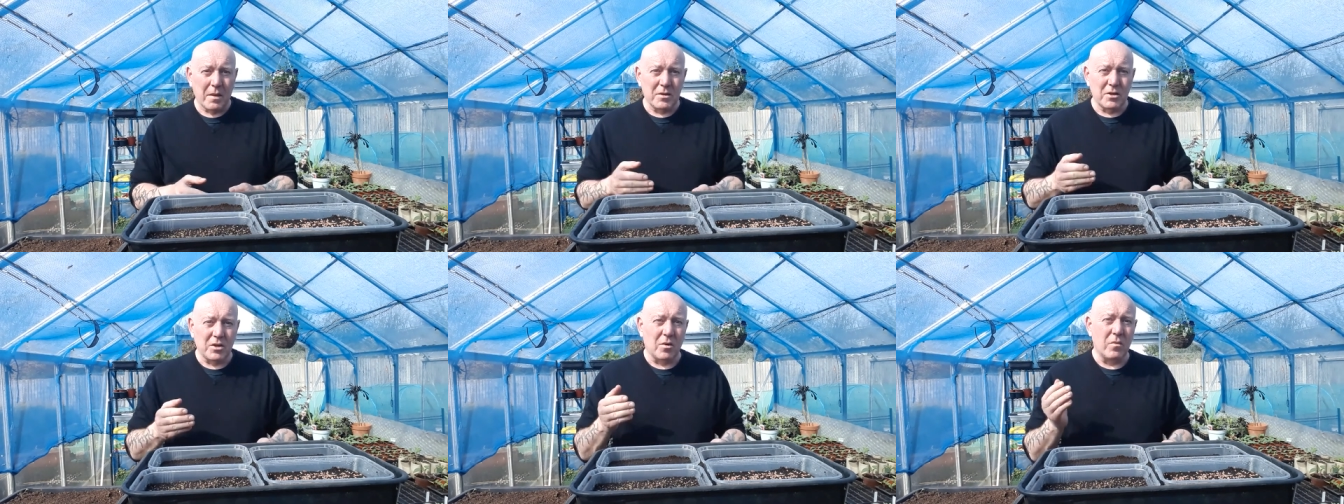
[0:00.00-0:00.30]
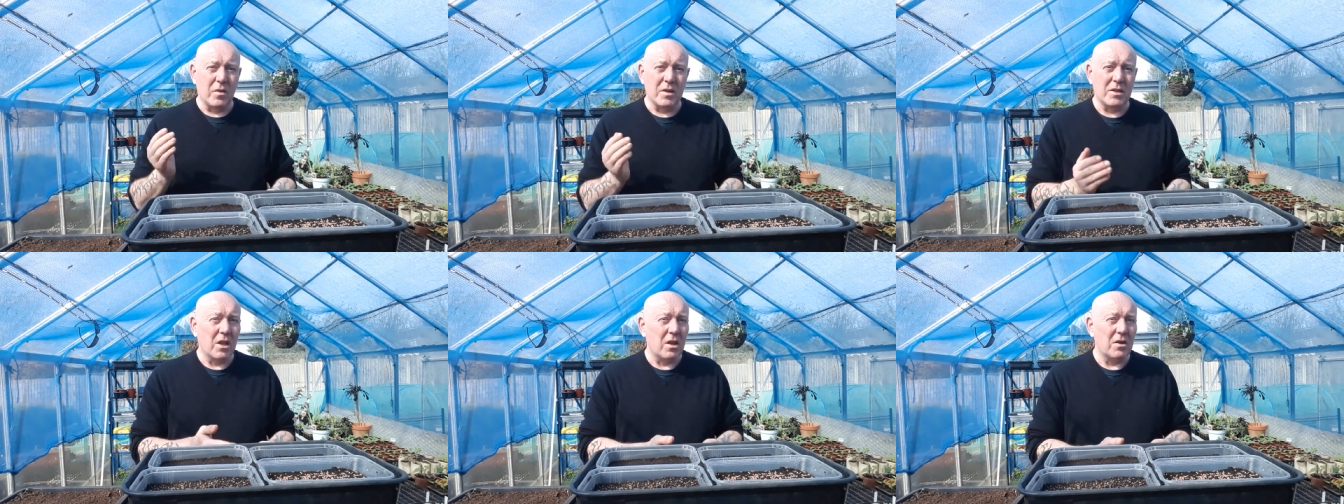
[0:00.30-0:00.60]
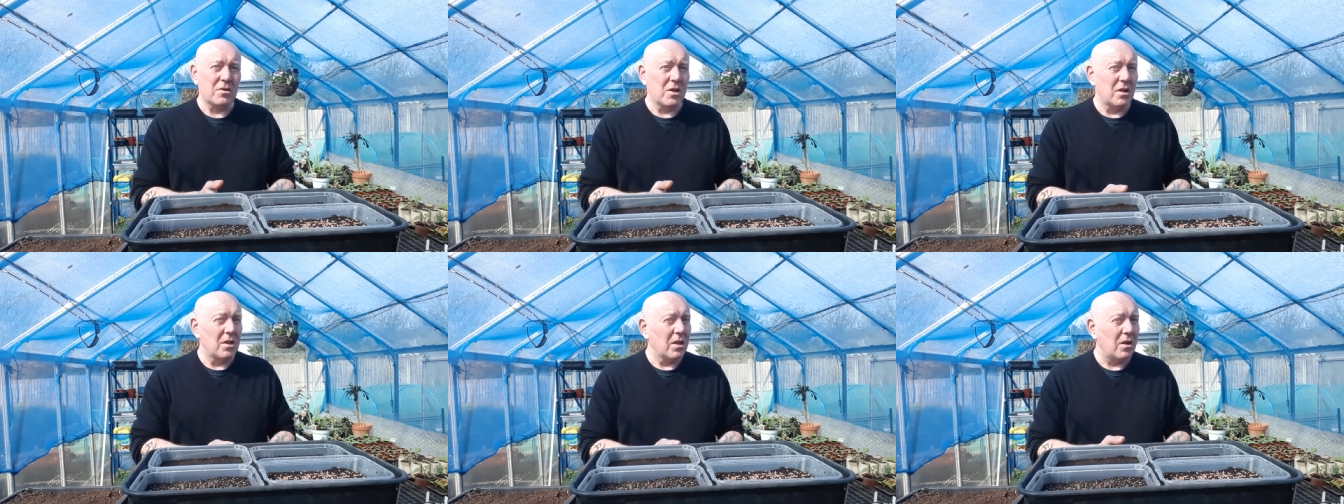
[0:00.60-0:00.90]
So there's
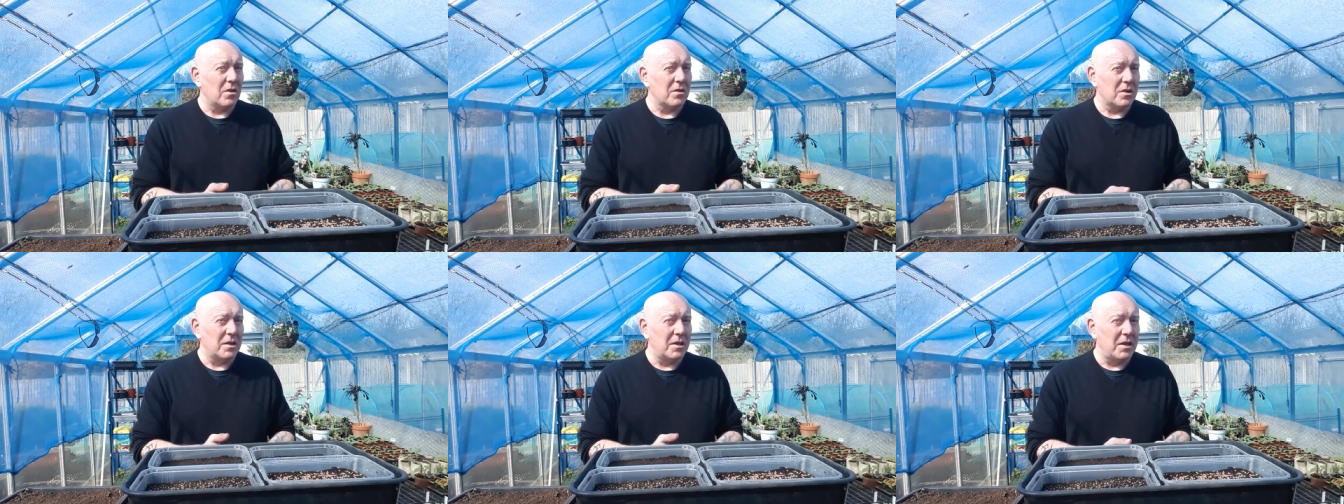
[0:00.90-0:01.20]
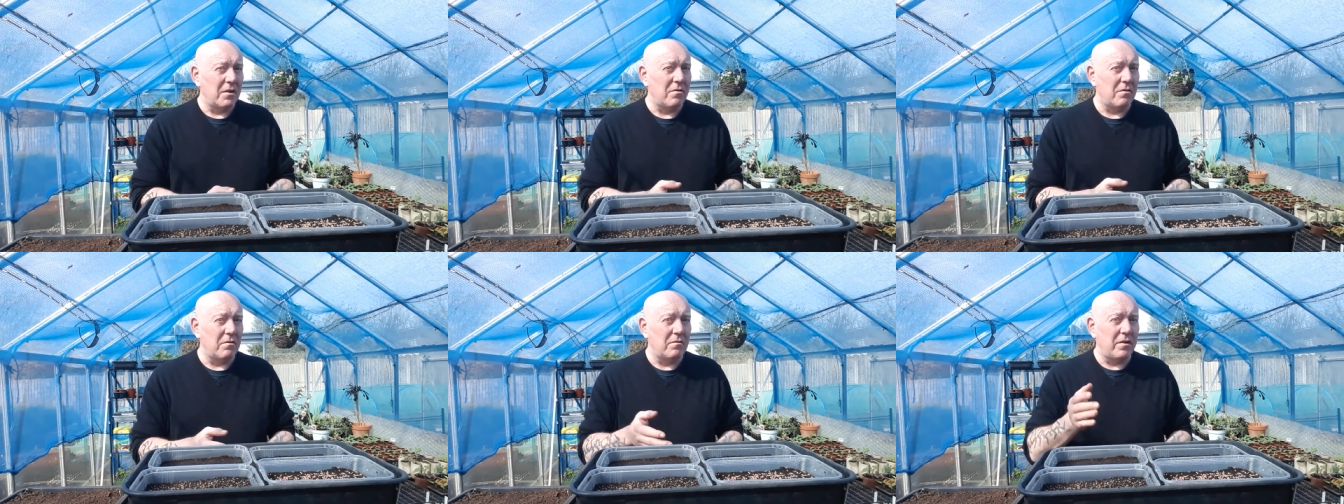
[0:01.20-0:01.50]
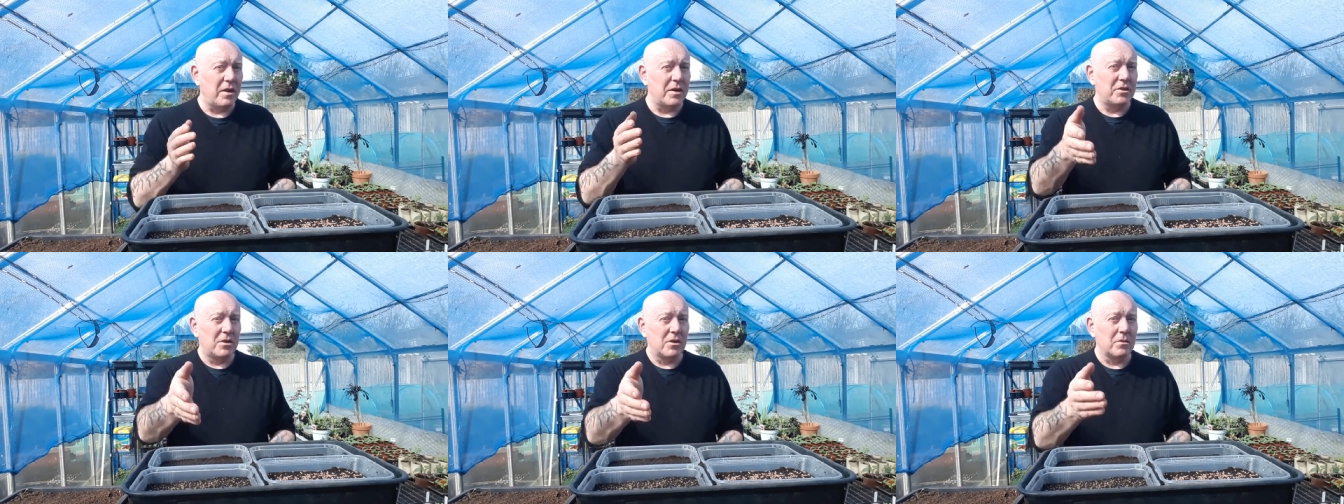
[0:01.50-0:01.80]
lots and lots of different
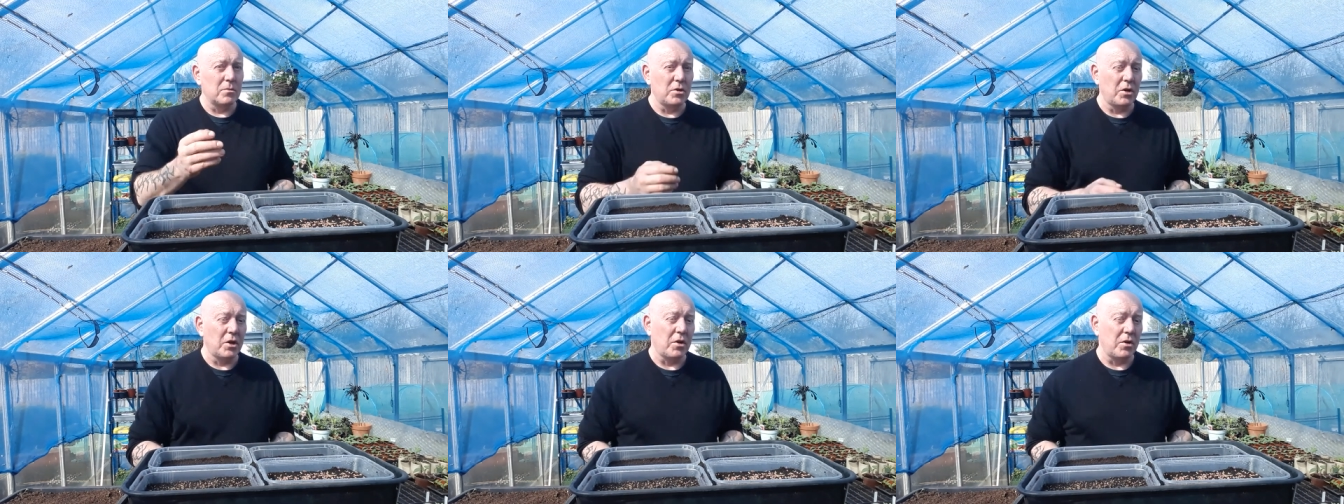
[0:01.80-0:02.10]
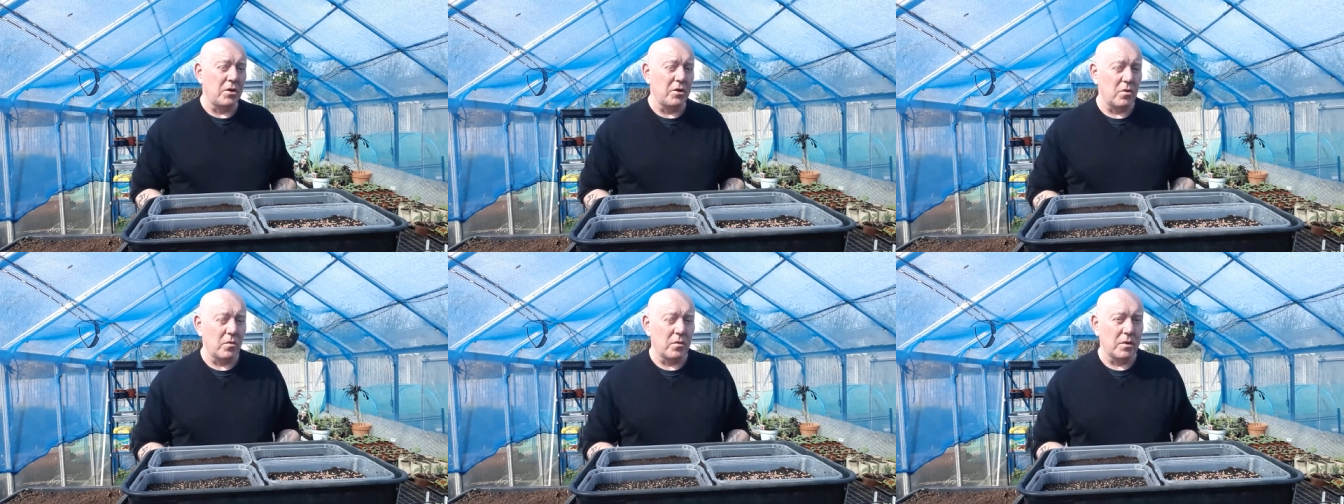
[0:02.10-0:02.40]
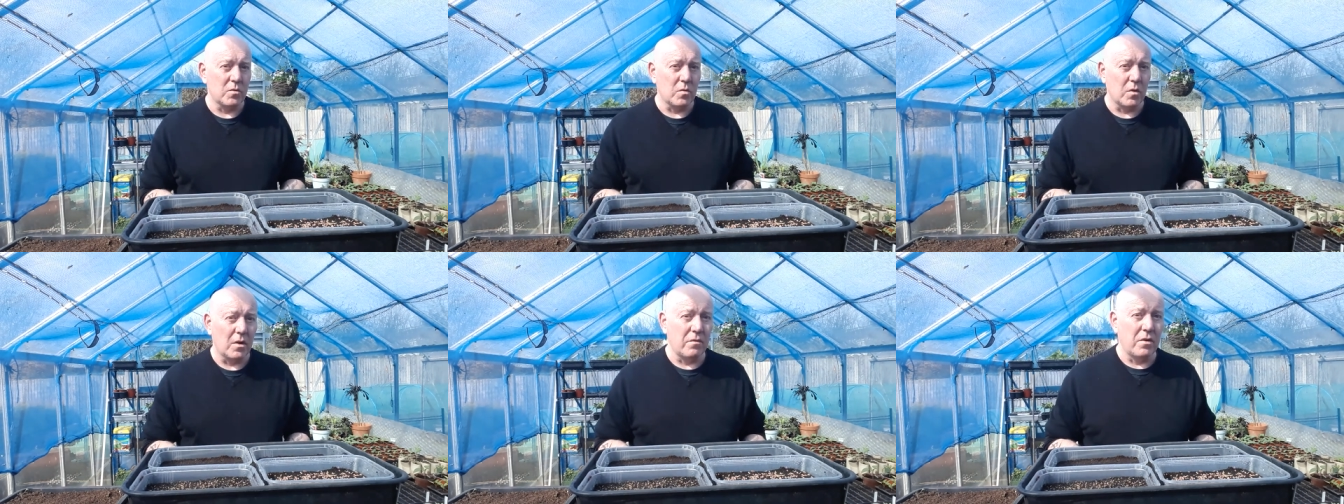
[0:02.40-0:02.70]
vegetables you can do
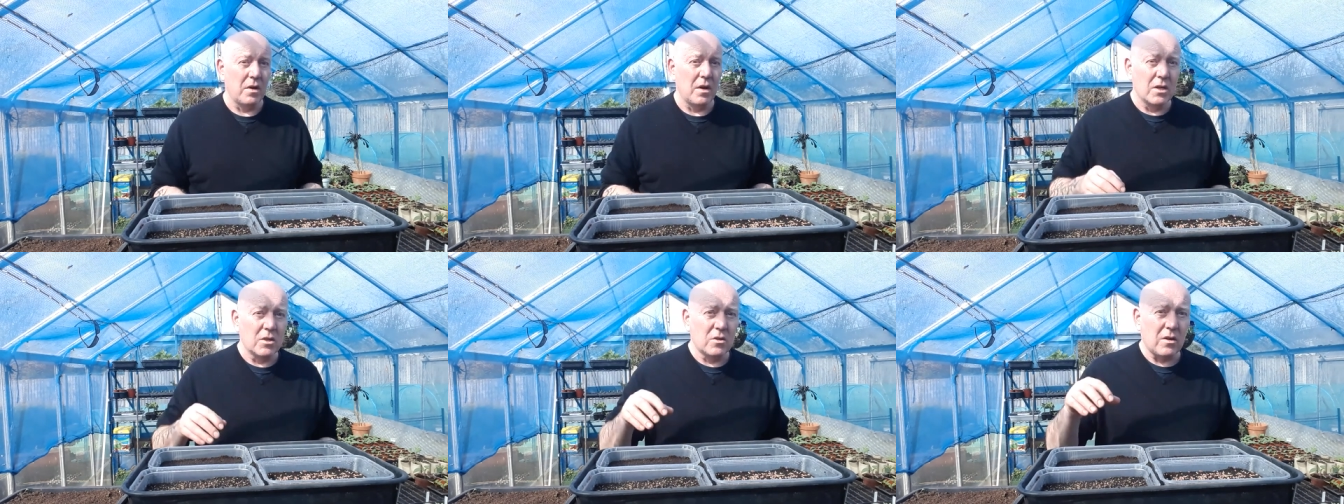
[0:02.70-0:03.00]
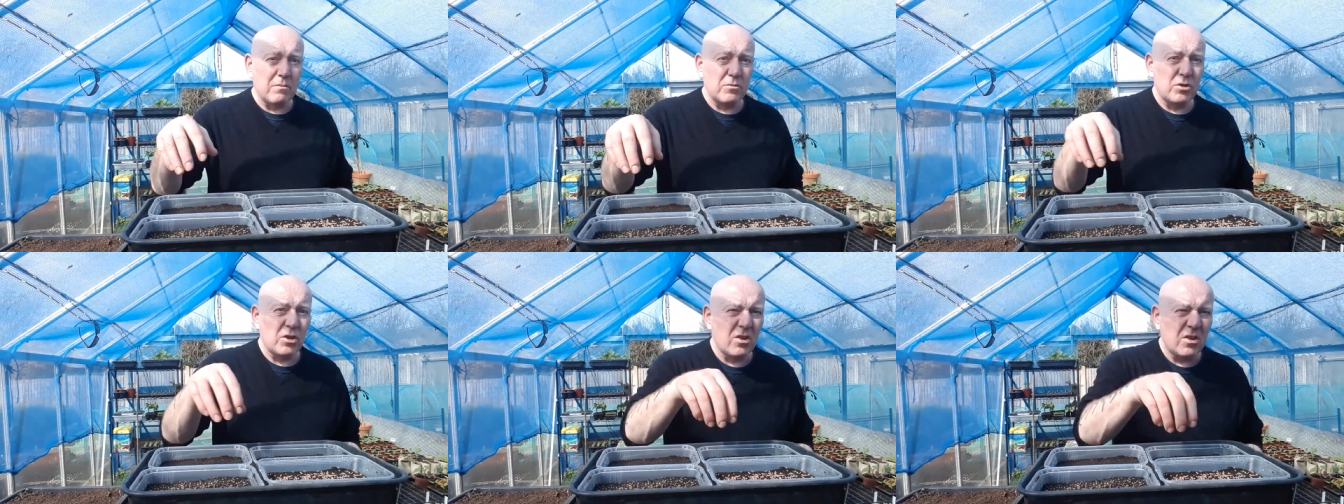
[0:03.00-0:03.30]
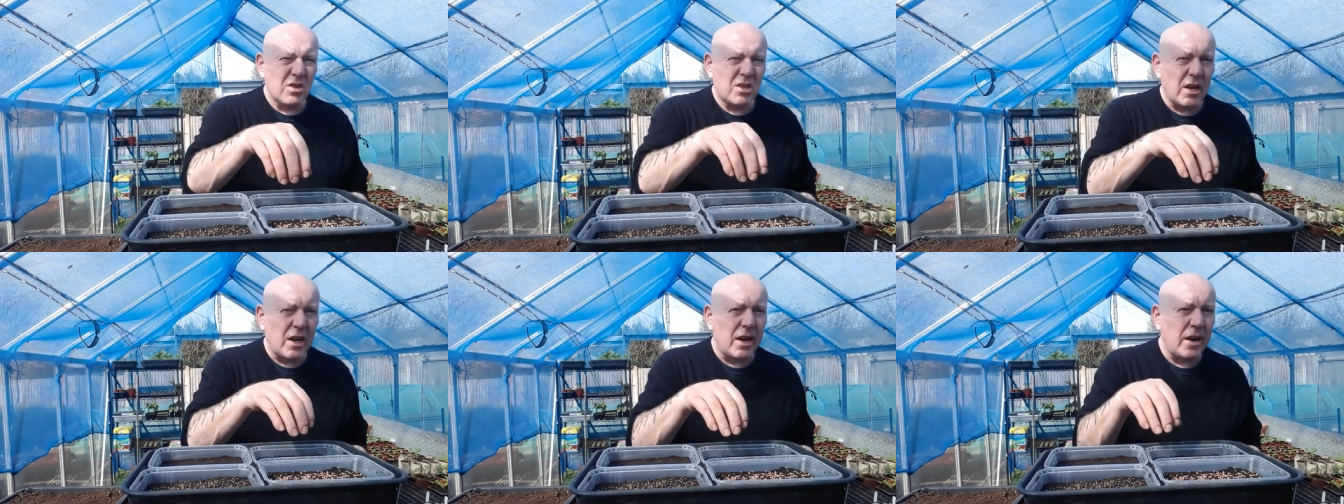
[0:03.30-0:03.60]
this with. So I'm just
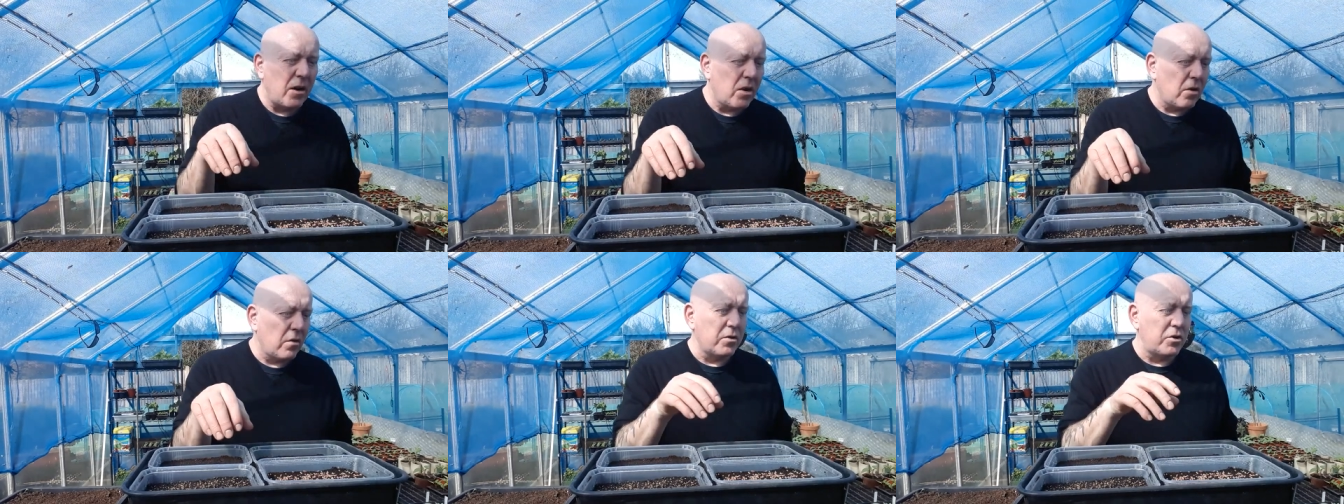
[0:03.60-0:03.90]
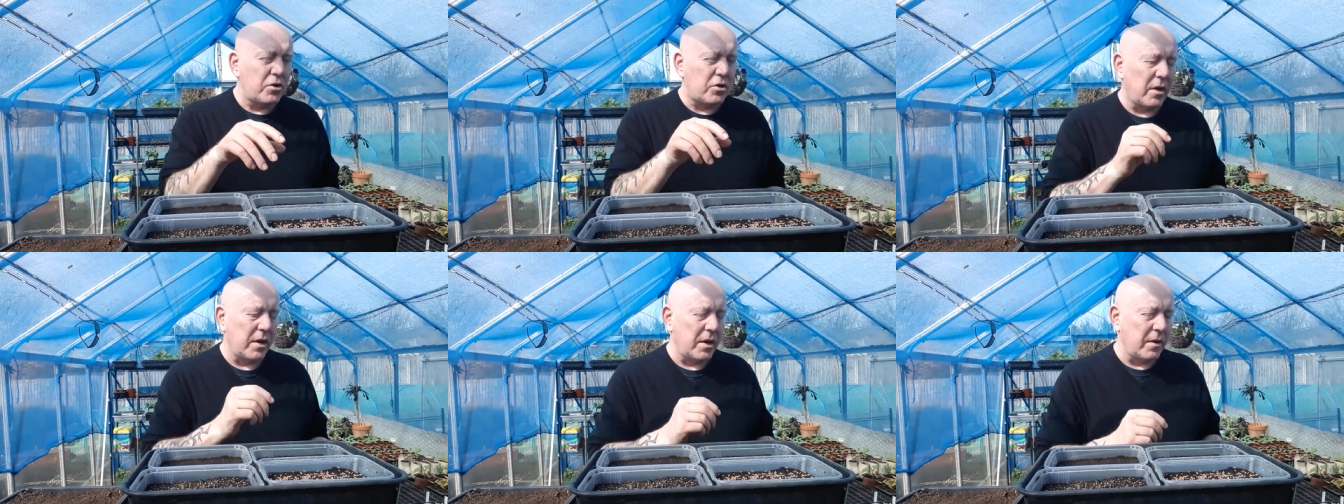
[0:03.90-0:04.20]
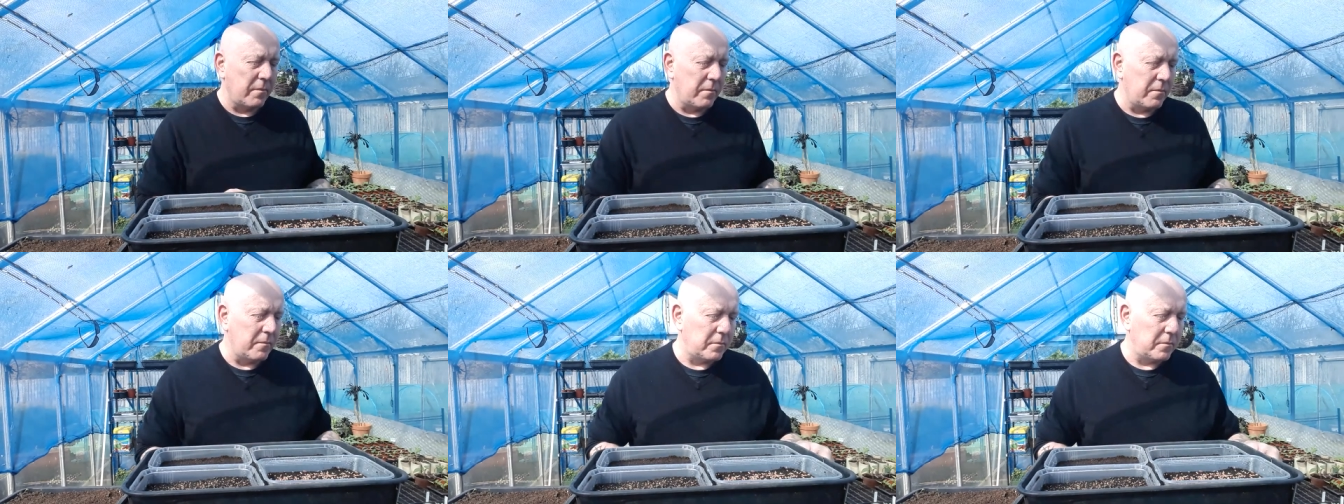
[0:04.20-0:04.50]
going to seed another tree.